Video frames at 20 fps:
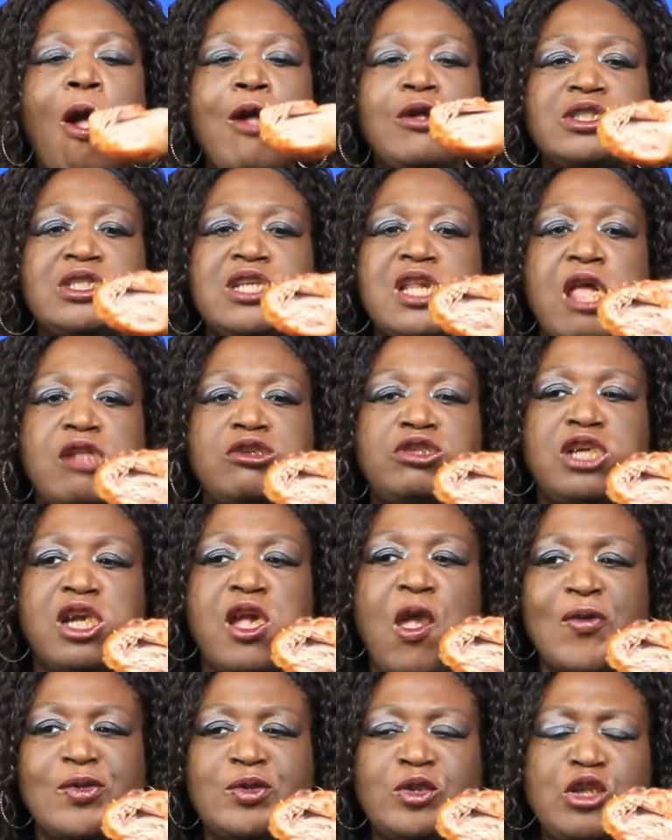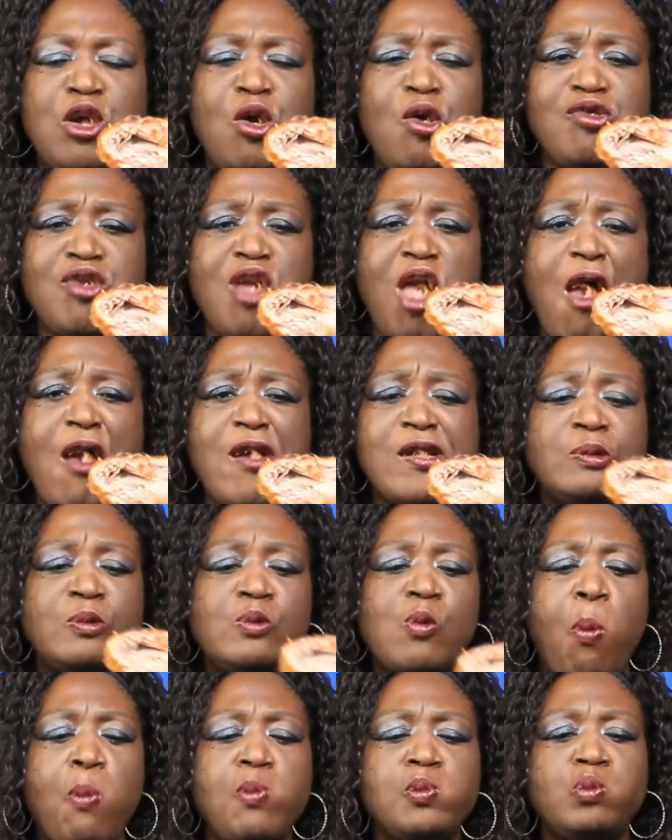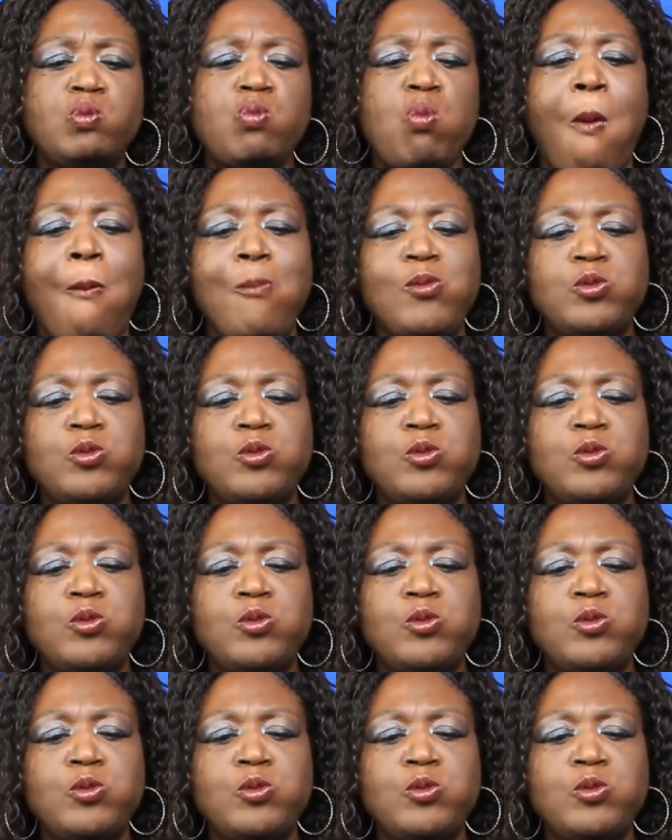at that chicken juicer.